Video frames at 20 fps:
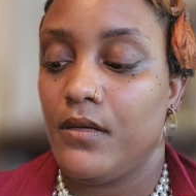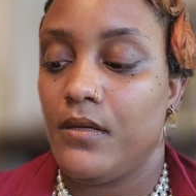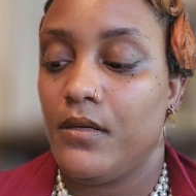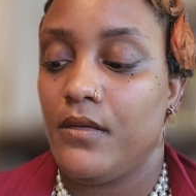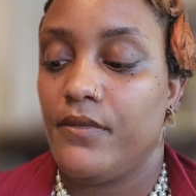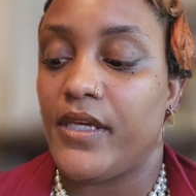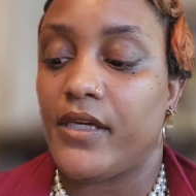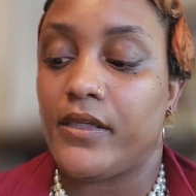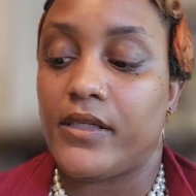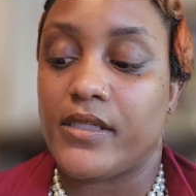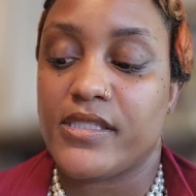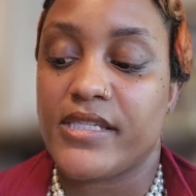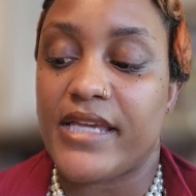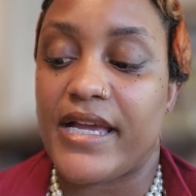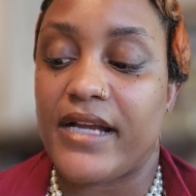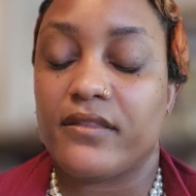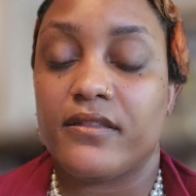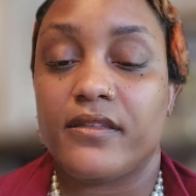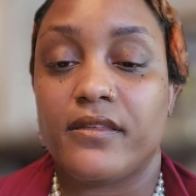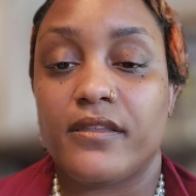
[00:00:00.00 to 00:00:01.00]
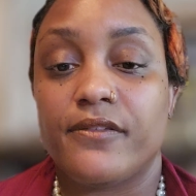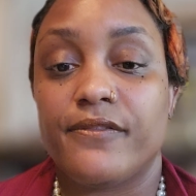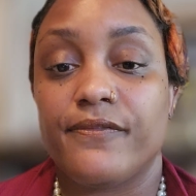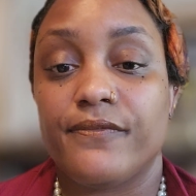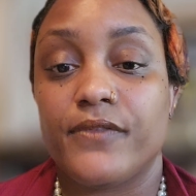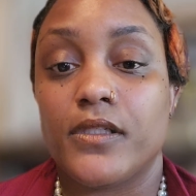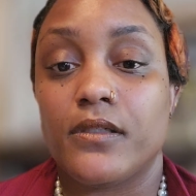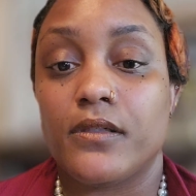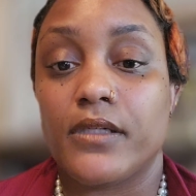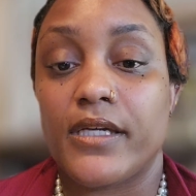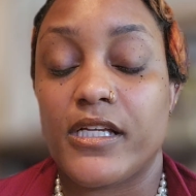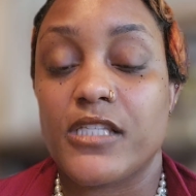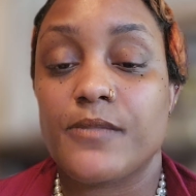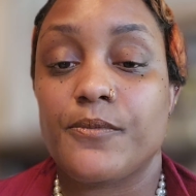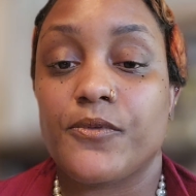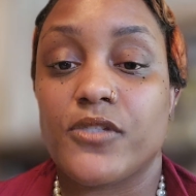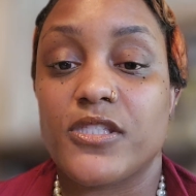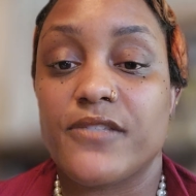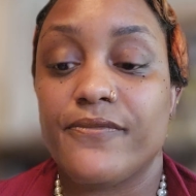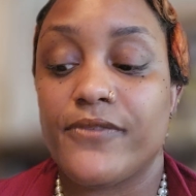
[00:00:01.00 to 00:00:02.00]
They can attack the
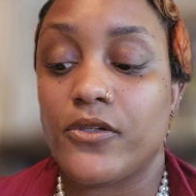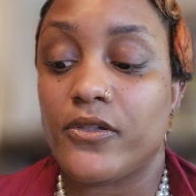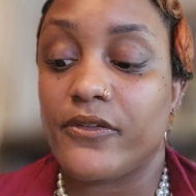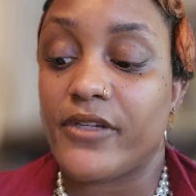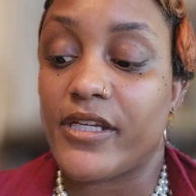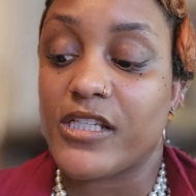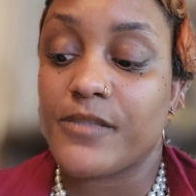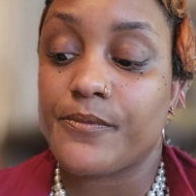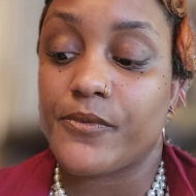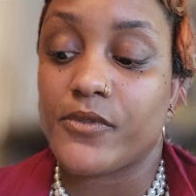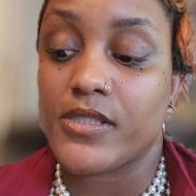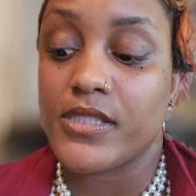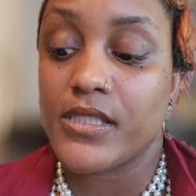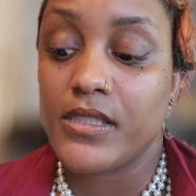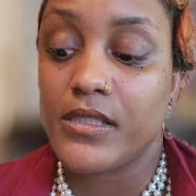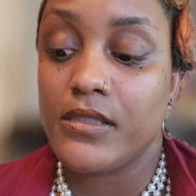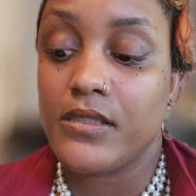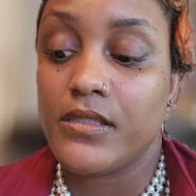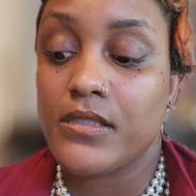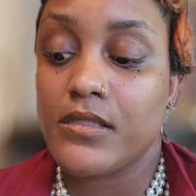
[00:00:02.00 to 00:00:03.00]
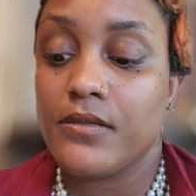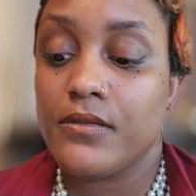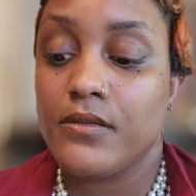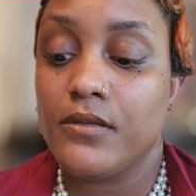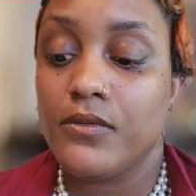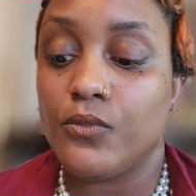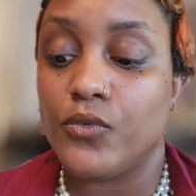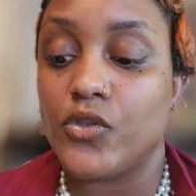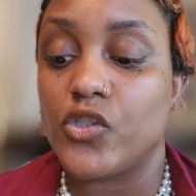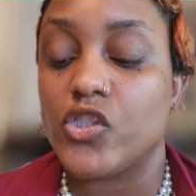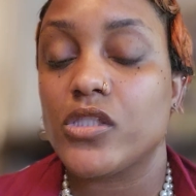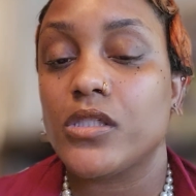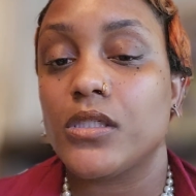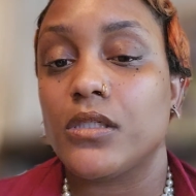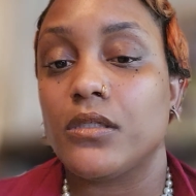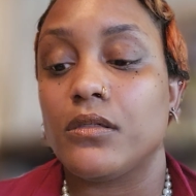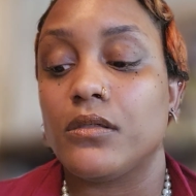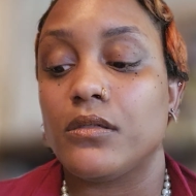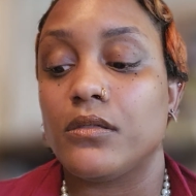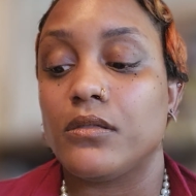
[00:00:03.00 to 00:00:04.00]
expert's field of expertise, which
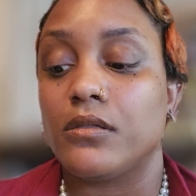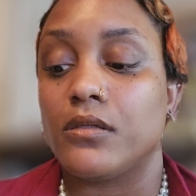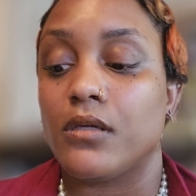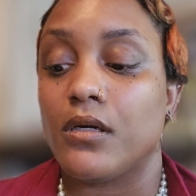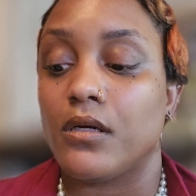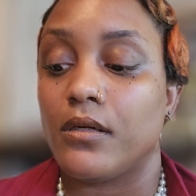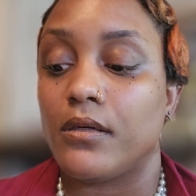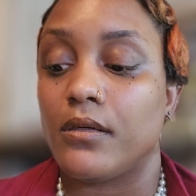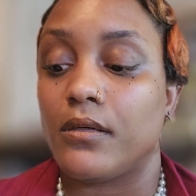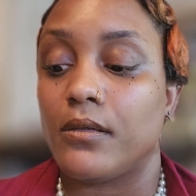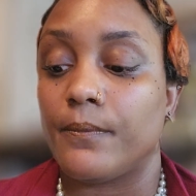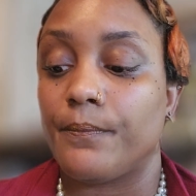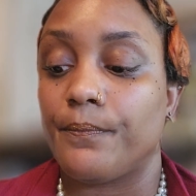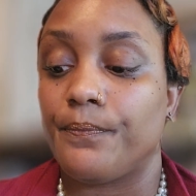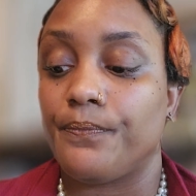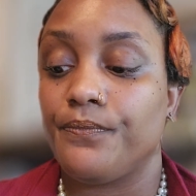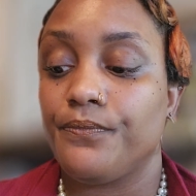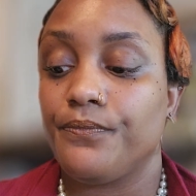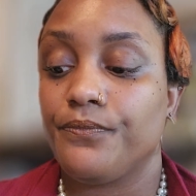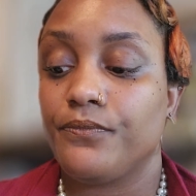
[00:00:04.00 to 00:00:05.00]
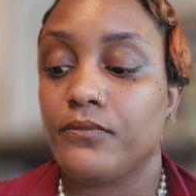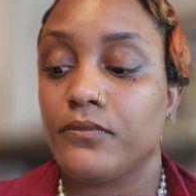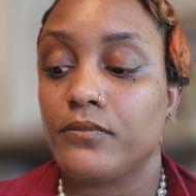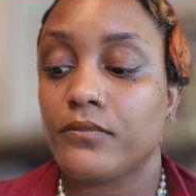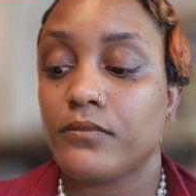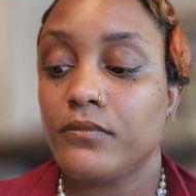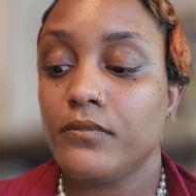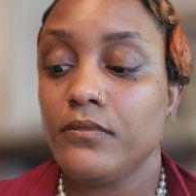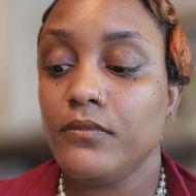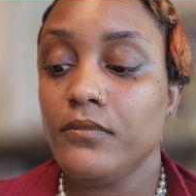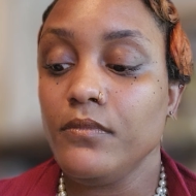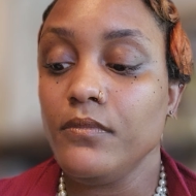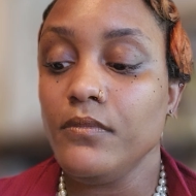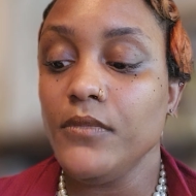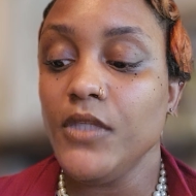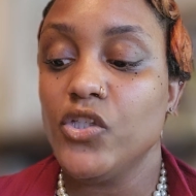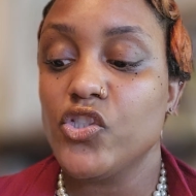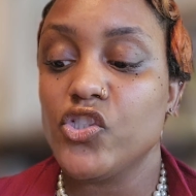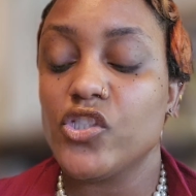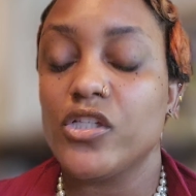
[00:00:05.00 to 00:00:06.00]
can
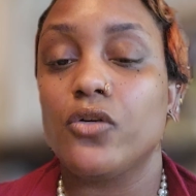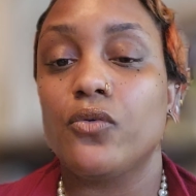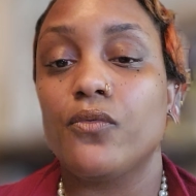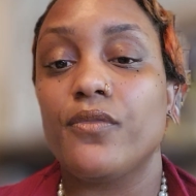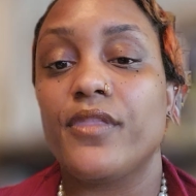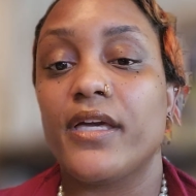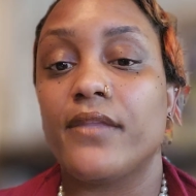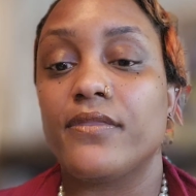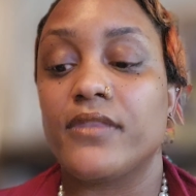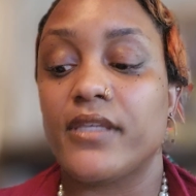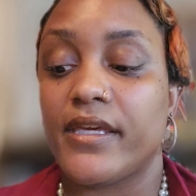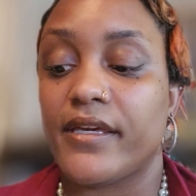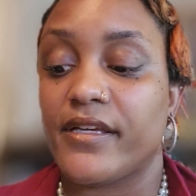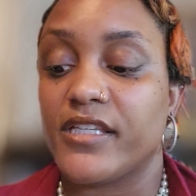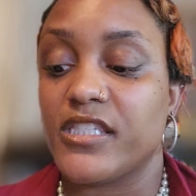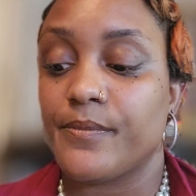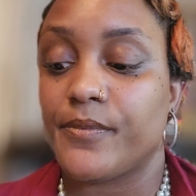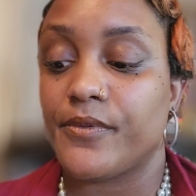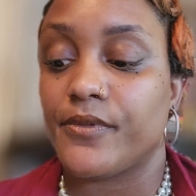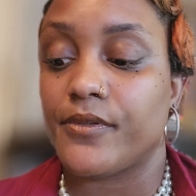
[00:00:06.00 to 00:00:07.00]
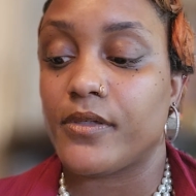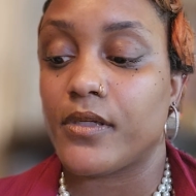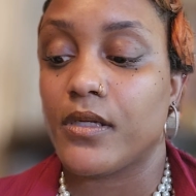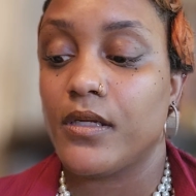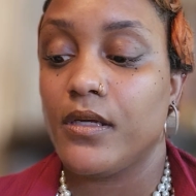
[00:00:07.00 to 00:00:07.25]
show that the expert